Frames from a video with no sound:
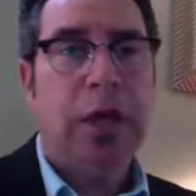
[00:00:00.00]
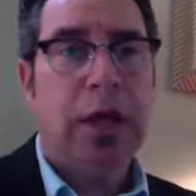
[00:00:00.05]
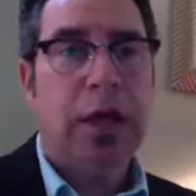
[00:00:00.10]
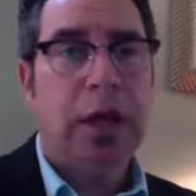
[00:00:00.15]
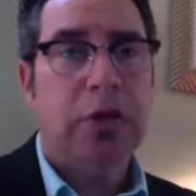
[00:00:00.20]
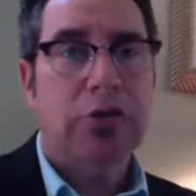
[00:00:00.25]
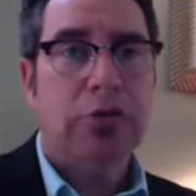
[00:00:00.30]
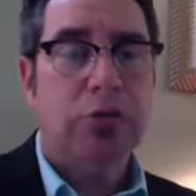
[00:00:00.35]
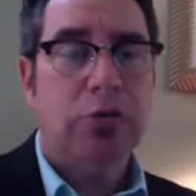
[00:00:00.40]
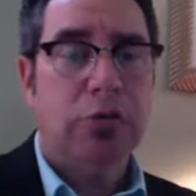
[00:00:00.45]

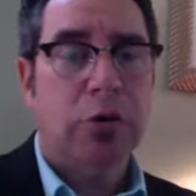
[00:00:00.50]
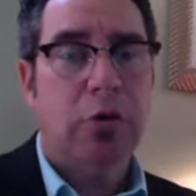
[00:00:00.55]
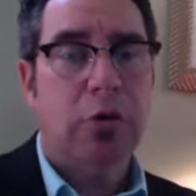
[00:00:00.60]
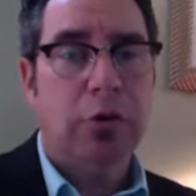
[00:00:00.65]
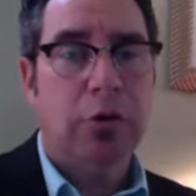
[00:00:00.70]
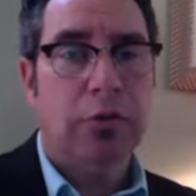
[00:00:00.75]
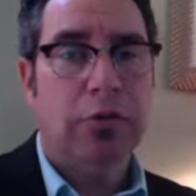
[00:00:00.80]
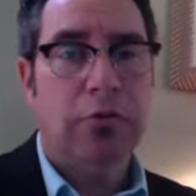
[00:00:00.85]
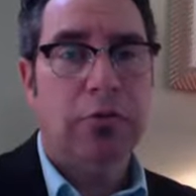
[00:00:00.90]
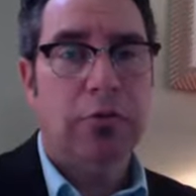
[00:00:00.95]
as you're
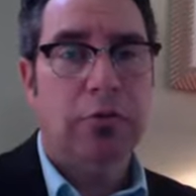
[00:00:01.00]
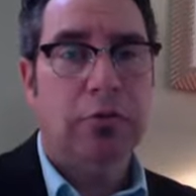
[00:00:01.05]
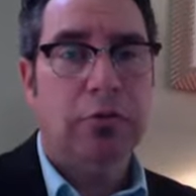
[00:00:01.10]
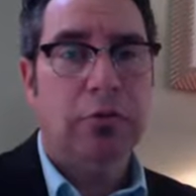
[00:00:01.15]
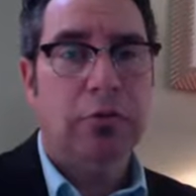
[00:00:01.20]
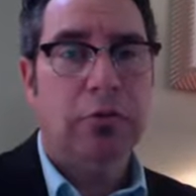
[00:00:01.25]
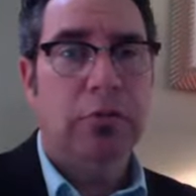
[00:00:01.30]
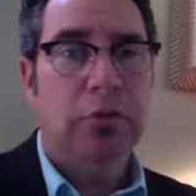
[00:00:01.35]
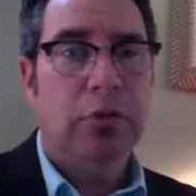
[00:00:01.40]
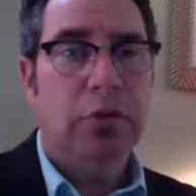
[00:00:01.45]
going
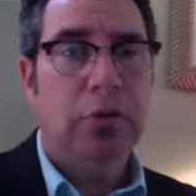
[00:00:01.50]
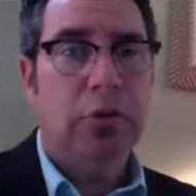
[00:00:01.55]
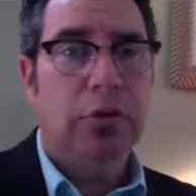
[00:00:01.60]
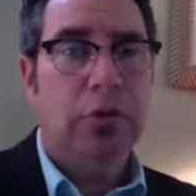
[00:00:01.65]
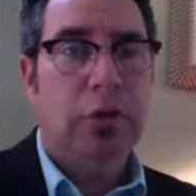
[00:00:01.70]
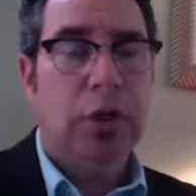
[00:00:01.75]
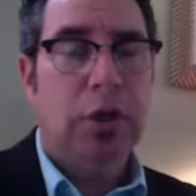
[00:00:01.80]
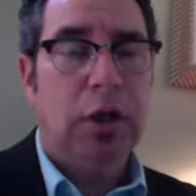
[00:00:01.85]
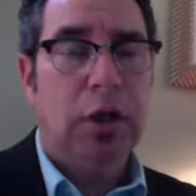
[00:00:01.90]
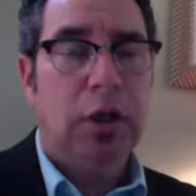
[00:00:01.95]
through
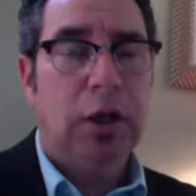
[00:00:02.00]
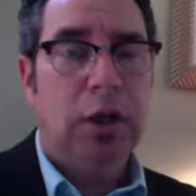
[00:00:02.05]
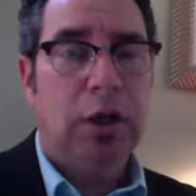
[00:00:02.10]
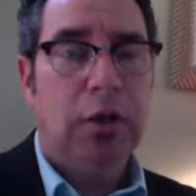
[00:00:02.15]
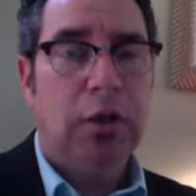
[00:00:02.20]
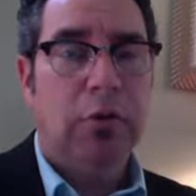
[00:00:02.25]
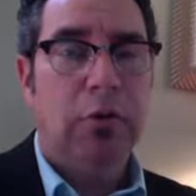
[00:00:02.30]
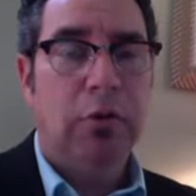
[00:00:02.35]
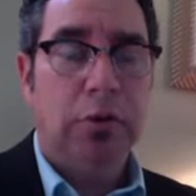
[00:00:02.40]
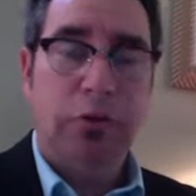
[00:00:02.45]

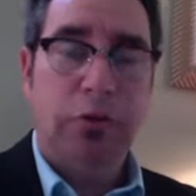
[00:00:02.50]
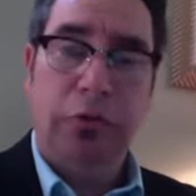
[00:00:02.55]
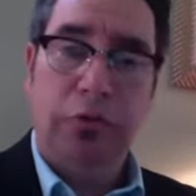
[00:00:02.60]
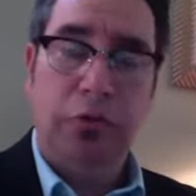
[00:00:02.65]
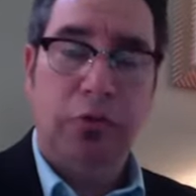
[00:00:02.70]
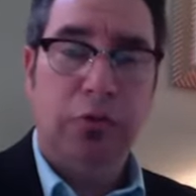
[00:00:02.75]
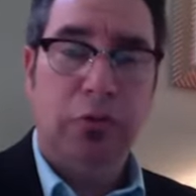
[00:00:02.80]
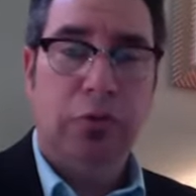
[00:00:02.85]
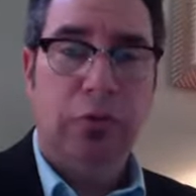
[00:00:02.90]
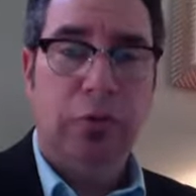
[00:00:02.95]

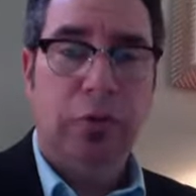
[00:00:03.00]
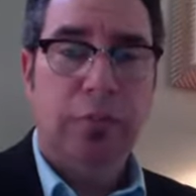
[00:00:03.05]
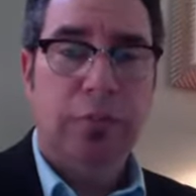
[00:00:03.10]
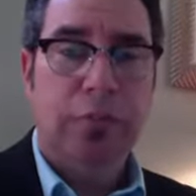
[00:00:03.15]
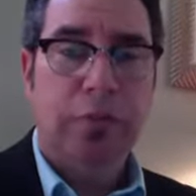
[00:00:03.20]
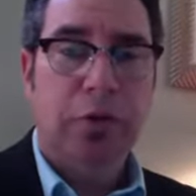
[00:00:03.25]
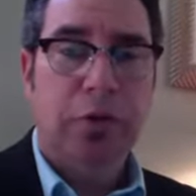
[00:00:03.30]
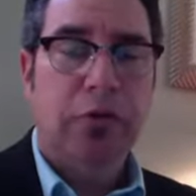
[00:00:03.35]
school.